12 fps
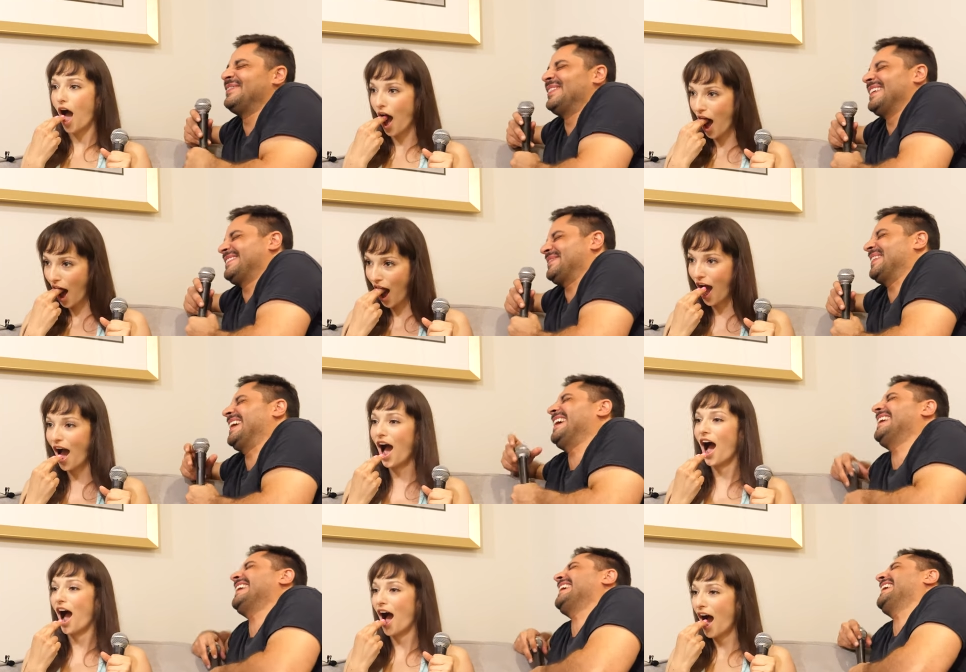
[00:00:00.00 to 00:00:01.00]
Speaker 1: you for
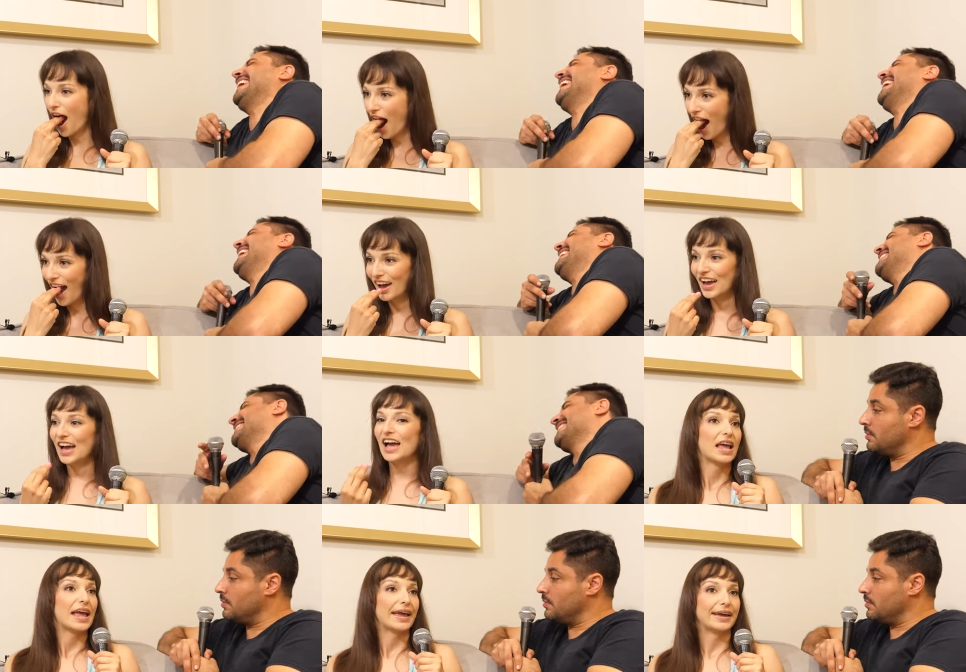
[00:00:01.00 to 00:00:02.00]
explaining it.
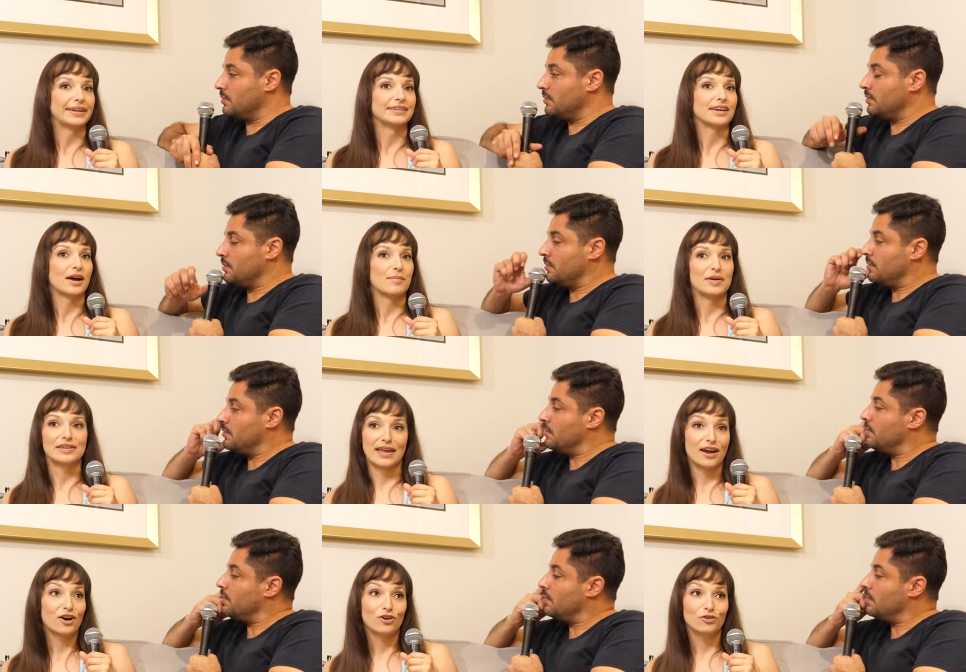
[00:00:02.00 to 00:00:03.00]
And um,
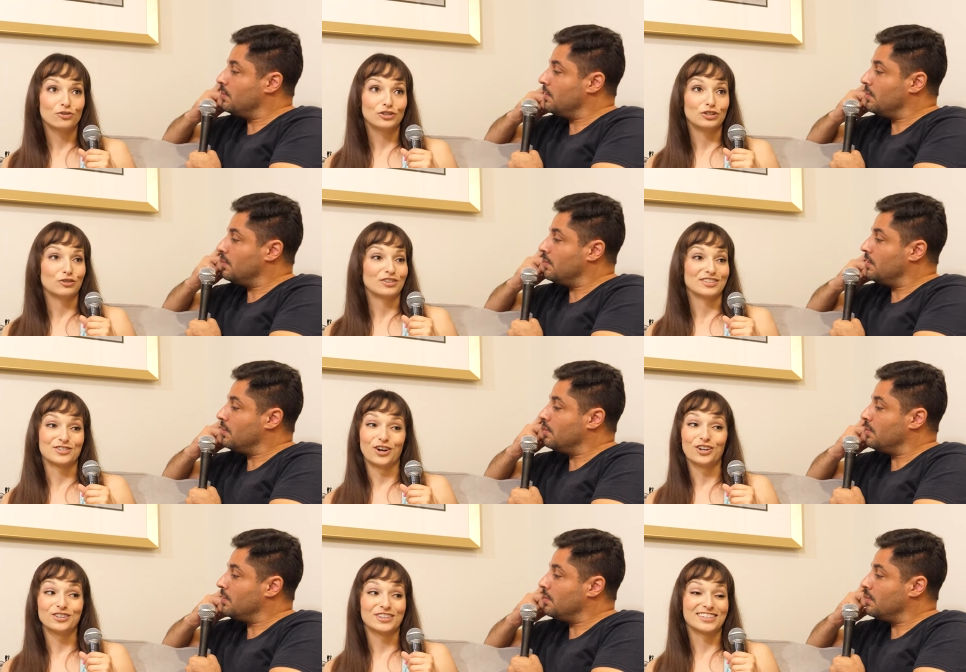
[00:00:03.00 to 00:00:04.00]
and now you know this
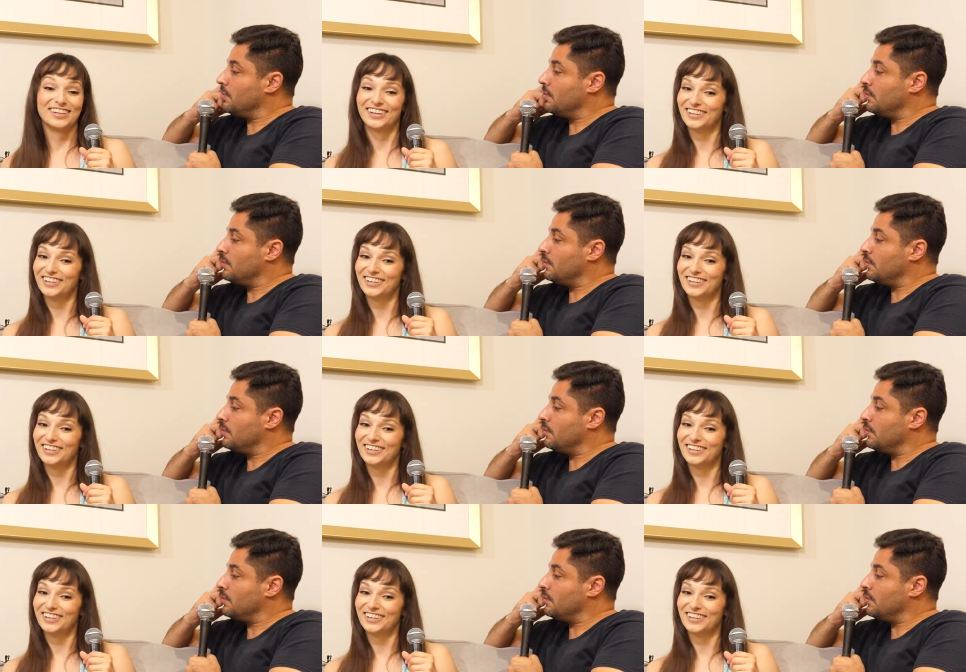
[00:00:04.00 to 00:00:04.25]
doll looks